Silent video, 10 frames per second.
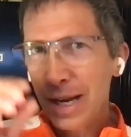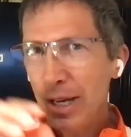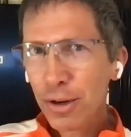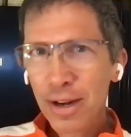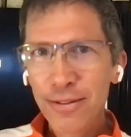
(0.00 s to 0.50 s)

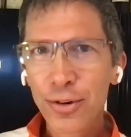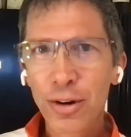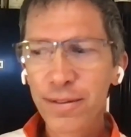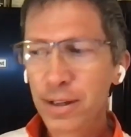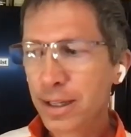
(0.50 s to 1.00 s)
And you don't have
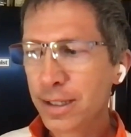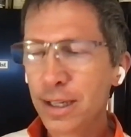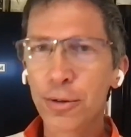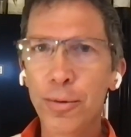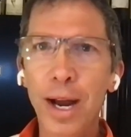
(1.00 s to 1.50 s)
strong
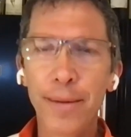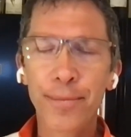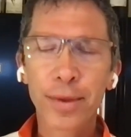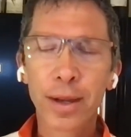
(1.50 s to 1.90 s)
feelings either way.